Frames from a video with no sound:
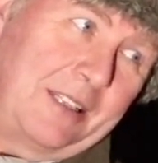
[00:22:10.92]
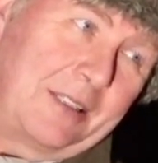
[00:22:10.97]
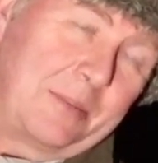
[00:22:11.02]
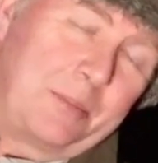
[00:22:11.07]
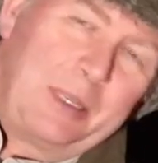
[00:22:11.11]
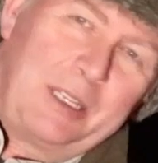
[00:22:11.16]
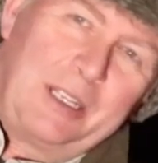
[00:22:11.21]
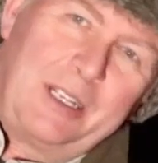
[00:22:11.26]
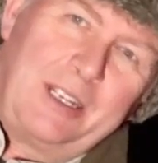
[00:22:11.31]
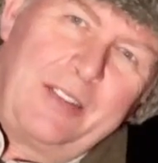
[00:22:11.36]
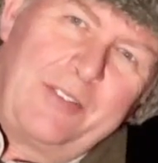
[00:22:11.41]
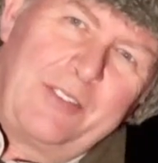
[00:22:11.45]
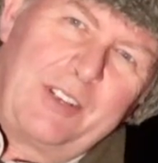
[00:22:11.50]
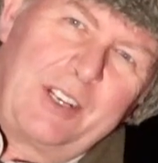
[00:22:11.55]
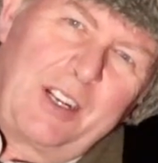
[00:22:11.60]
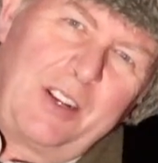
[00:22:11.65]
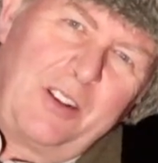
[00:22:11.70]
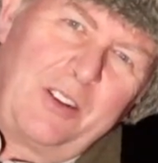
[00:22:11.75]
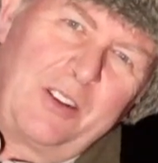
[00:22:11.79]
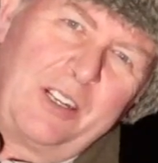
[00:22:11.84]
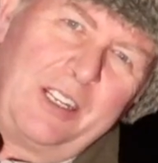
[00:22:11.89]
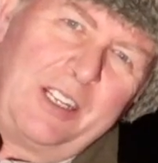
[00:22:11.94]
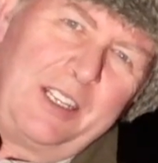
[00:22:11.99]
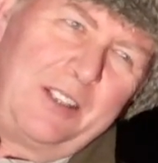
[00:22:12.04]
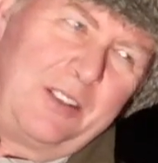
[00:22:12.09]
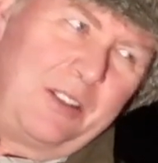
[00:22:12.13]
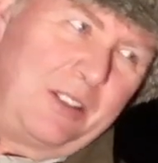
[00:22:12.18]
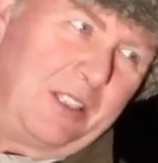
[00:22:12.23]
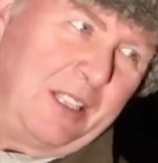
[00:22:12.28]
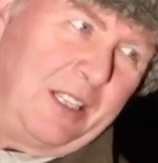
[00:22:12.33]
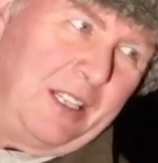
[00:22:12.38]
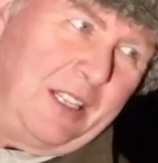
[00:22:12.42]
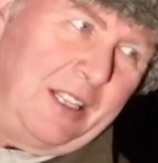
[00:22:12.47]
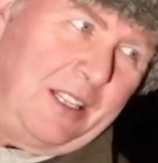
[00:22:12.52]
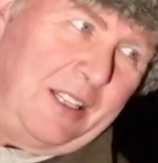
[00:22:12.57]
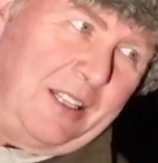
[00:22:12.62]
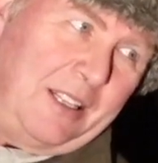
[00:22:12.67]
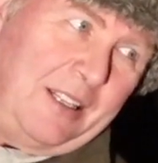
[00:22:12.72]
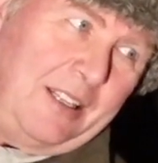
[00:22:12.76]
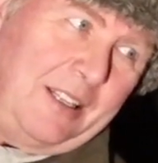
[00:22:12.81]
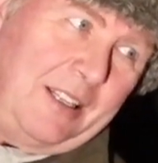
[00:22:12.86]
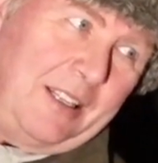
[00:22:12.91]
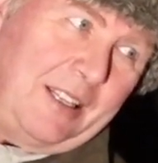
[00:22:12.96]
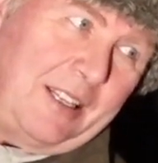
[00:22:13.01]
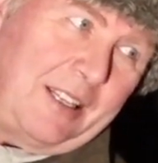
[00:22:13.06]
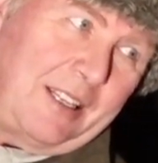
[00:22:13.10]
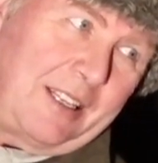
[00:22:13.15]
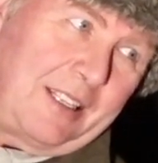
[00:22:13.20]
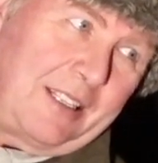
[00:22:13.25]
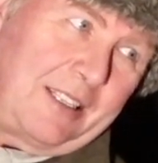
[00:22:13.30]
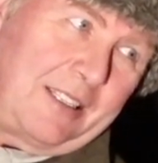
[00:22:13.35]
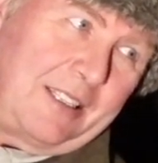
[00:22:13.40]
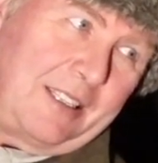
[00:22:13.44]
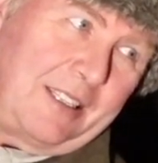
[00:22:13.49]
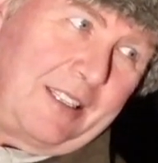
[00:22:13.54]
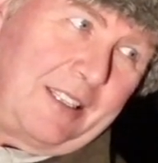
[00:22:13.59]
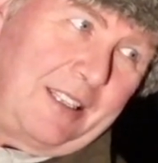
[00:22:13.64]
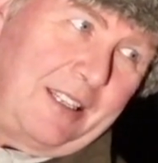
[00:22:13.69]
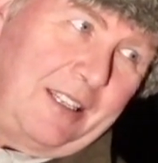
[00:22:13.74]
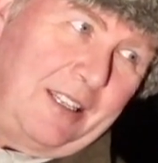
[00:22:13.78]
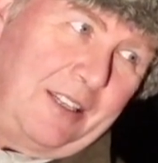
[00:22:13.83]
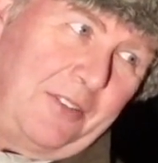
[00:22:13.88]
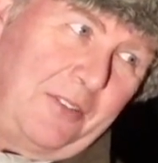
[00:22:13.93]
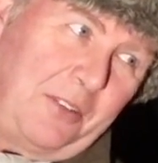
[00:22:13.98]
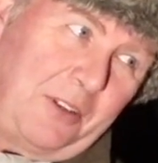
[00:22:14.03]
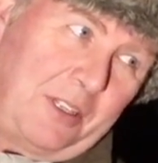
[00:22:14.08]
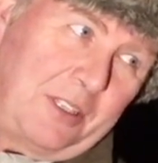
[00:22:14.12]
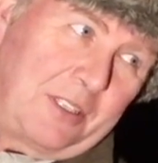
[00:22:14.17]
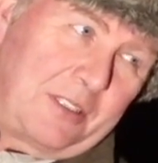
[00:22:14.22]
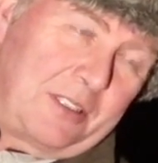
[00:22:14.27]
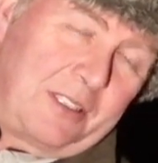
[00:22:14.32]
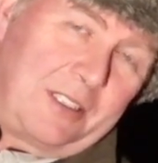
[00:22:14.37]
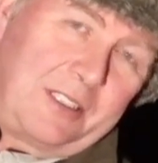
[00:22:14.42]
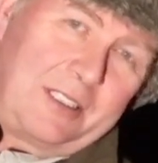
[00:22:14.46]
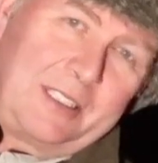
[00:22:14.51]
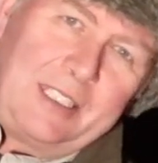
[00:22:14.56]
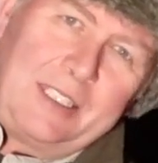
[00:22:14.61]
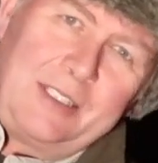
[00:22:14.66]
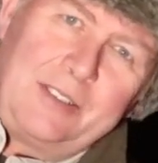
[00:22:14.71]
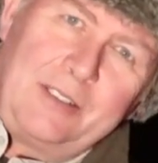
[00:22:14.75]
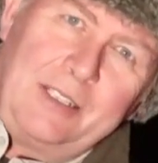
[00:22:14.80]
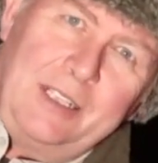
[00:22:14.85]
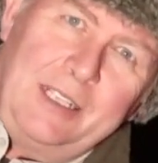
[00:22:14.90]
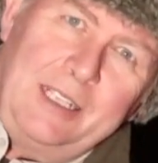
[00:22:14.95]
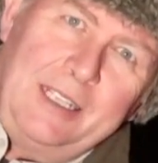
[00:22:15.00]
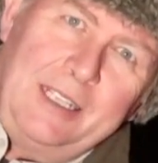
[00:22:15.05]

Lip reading: about 11 o'clock now and fire's died down.